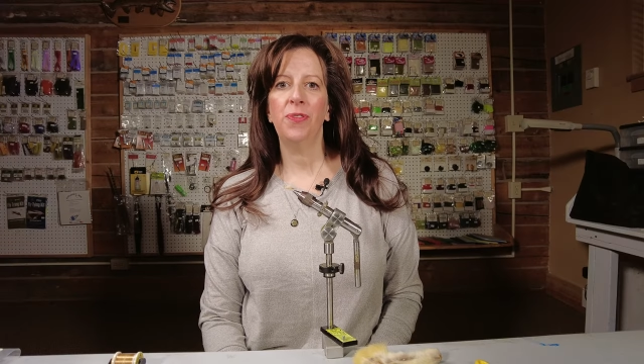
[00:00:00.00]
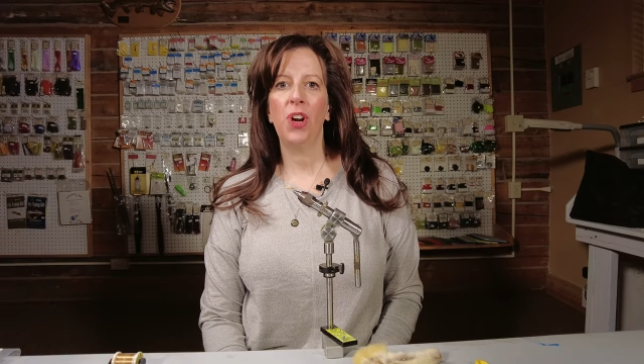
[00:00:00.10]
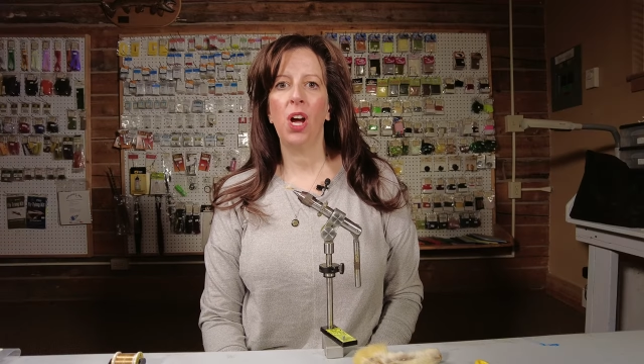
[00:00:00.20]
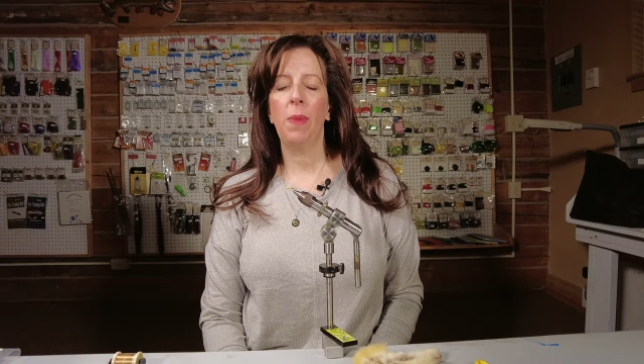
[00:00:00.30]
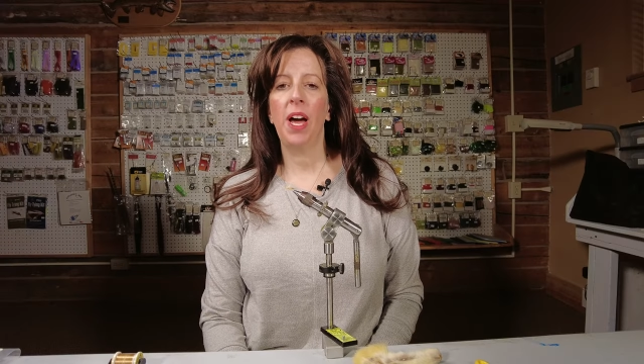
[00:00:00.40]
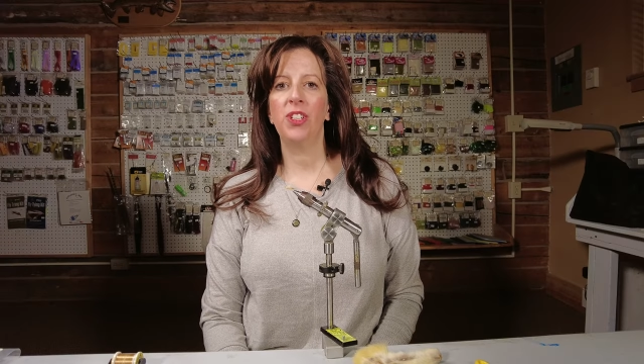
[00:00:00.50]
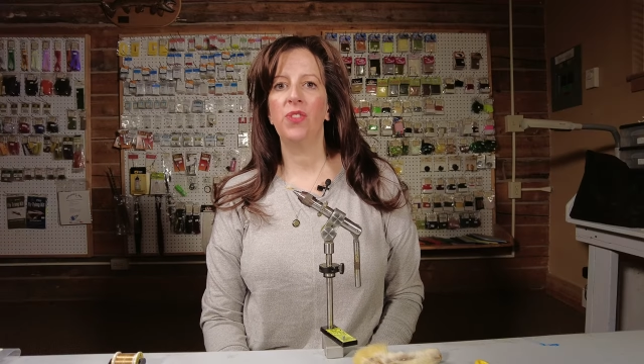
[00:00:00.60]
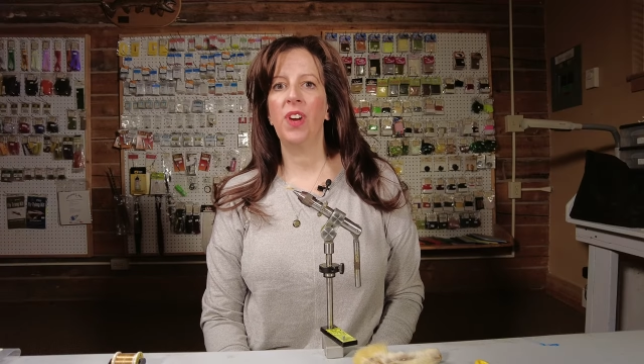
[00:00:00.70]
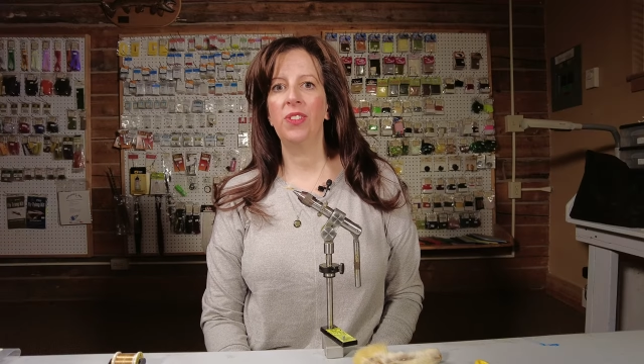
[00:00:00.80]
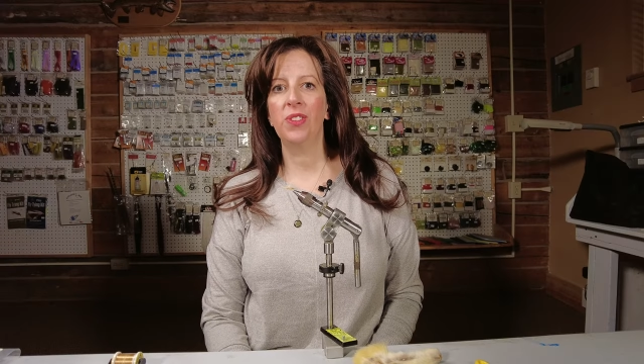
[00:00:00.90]
from
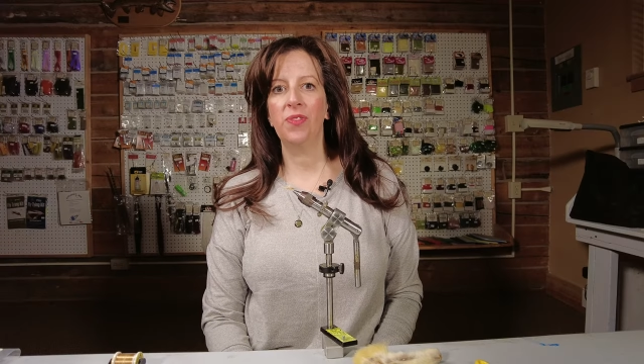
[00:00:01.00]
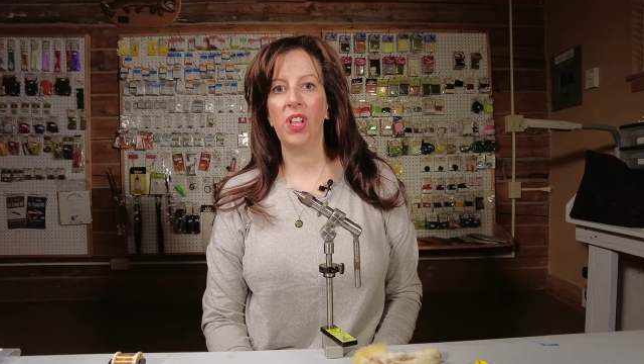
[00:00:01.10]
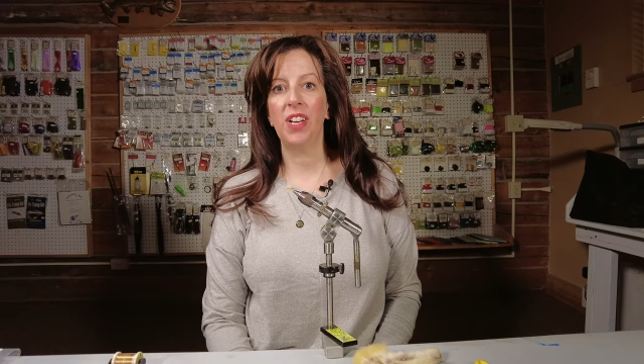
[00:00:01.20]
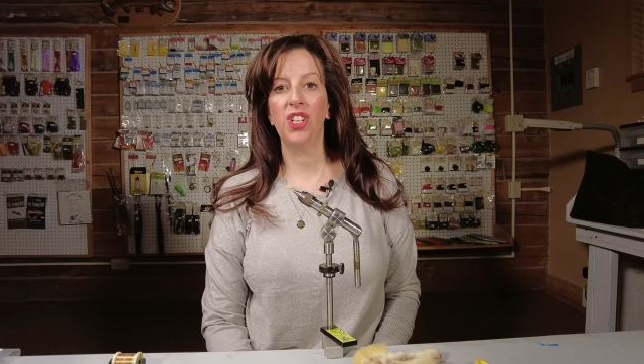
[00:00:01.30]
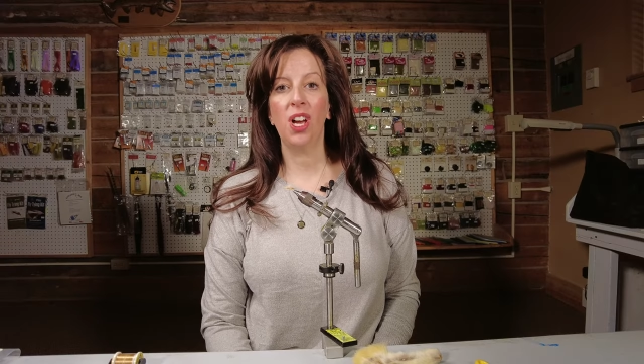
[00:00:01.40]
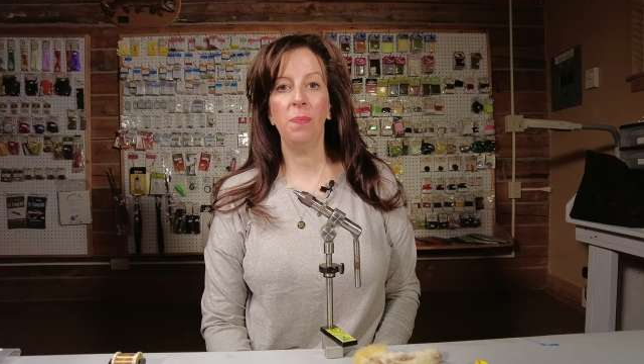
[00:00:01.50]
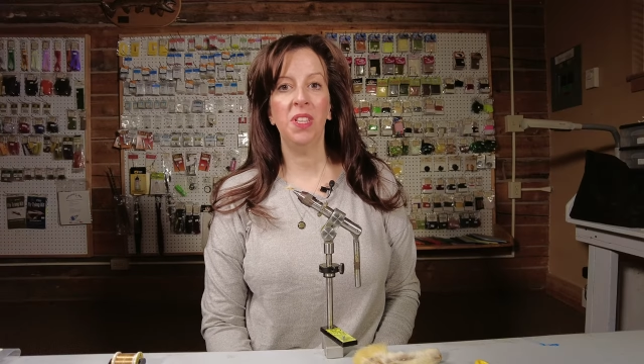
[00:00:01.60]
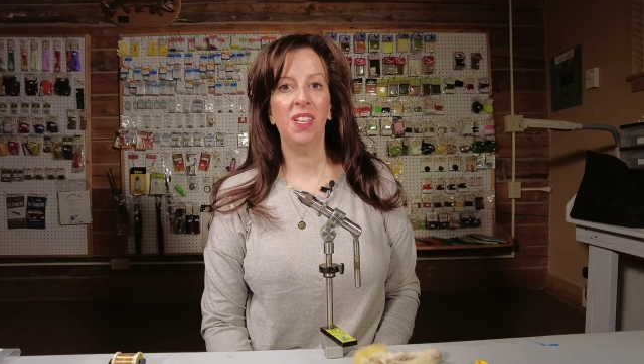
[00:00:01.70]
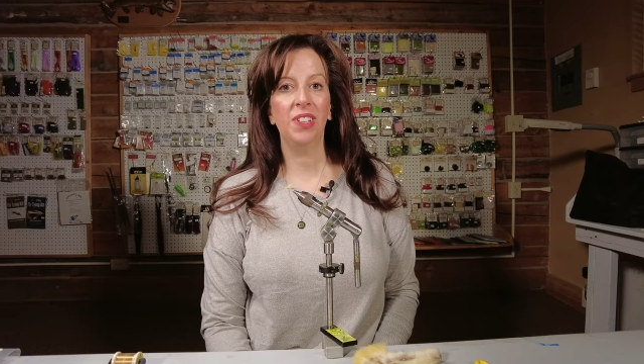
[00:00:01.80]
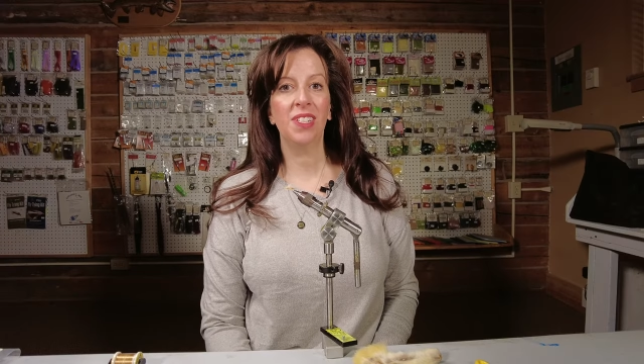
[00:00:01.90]
Hatchfinder's Fly Shop
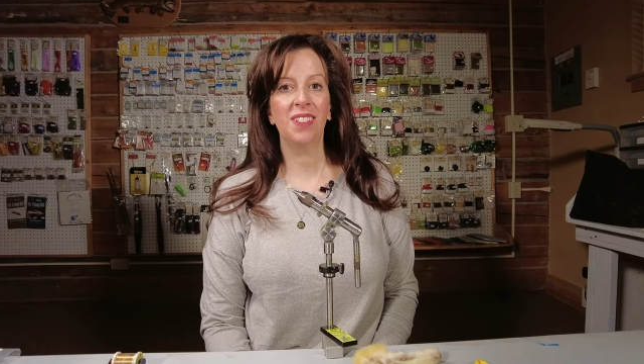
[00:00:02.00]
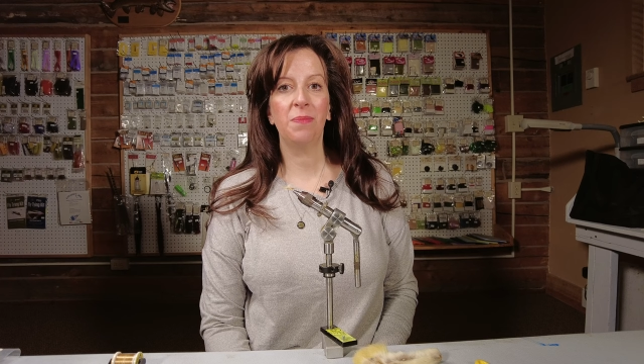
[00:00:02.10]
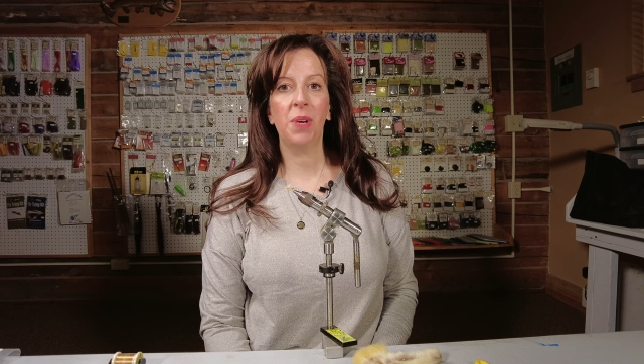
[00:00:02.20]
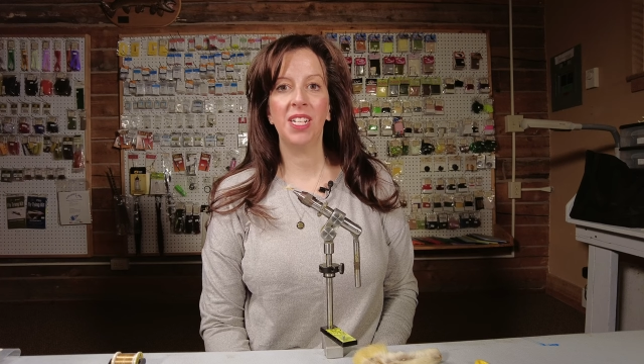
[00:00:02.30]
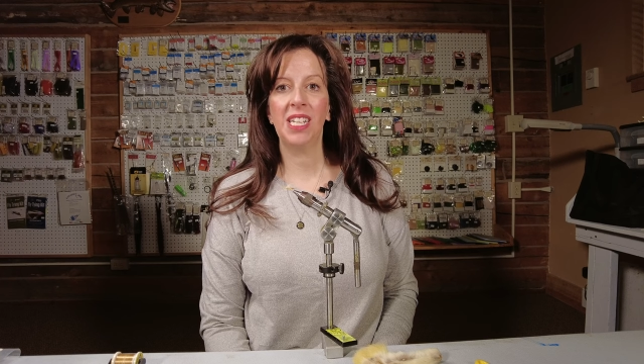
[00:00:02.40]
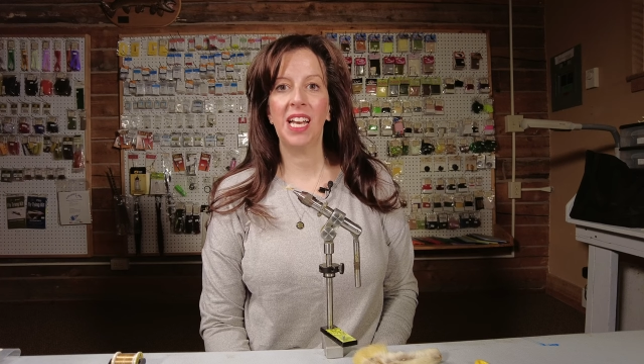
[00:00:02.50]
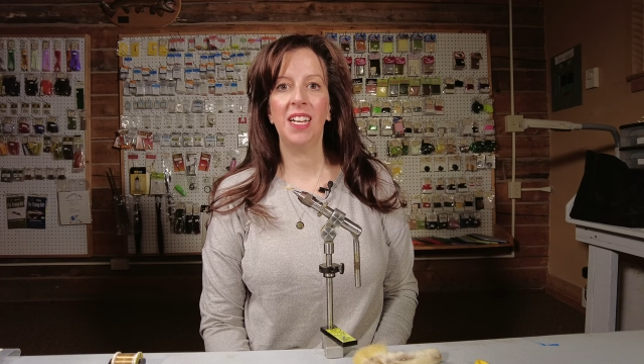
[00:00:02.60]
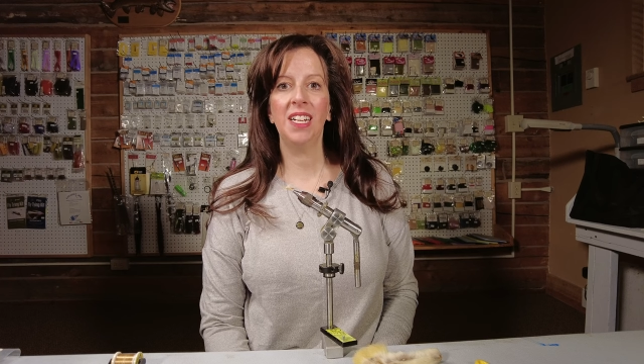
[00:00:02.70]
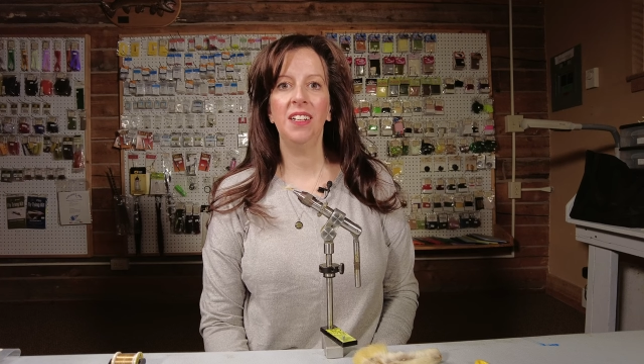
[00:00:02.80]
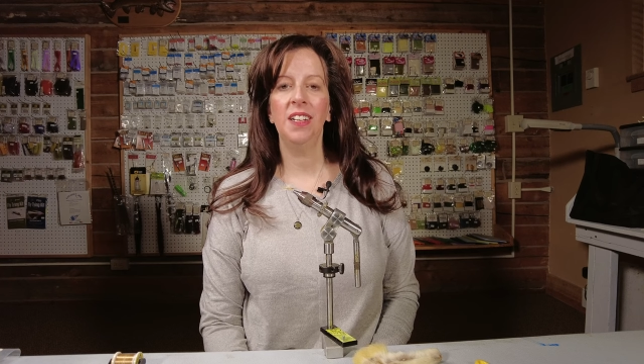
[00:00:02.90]
in Livingston,
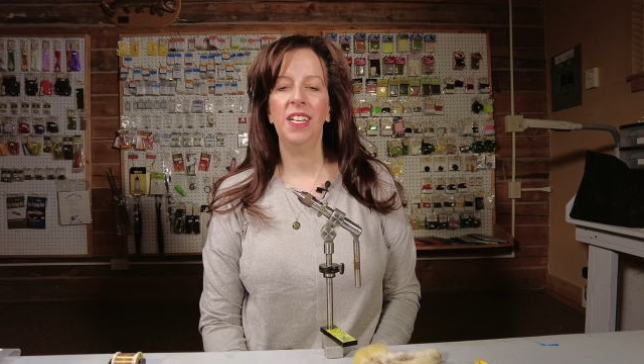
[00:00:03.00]
Montana.